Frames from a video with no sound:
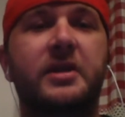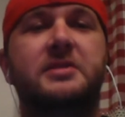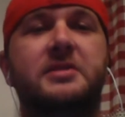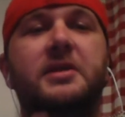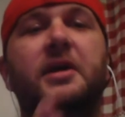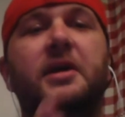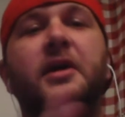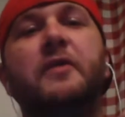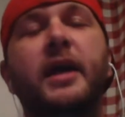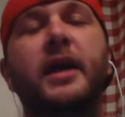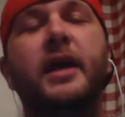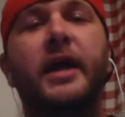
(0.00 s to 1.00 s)
and I
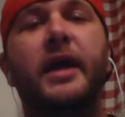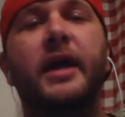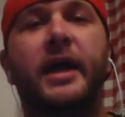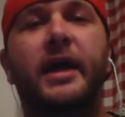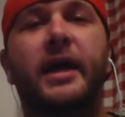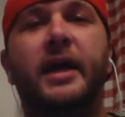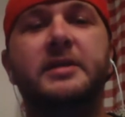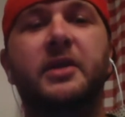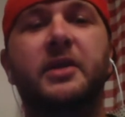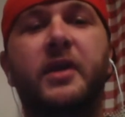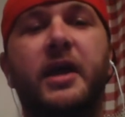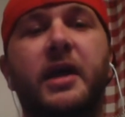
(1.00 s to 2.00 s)
said, okay, I'm going to go out
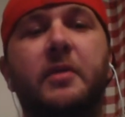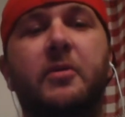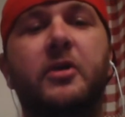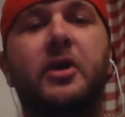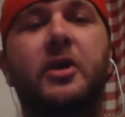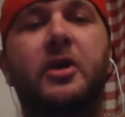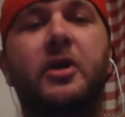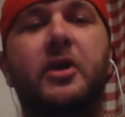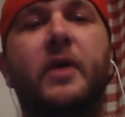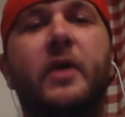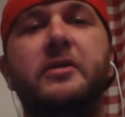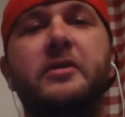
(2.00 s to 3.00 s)
and use it and
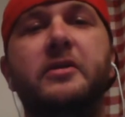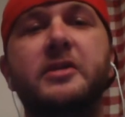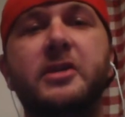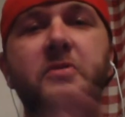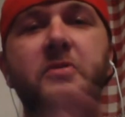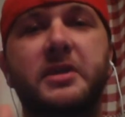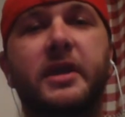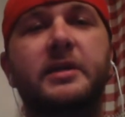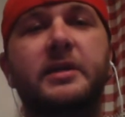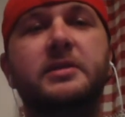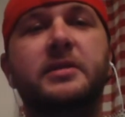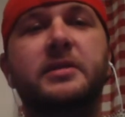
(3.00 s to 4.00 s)
see how
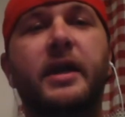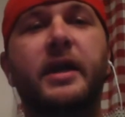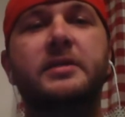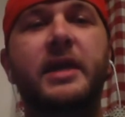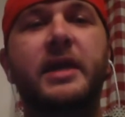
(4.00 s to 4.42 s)
powerful it is.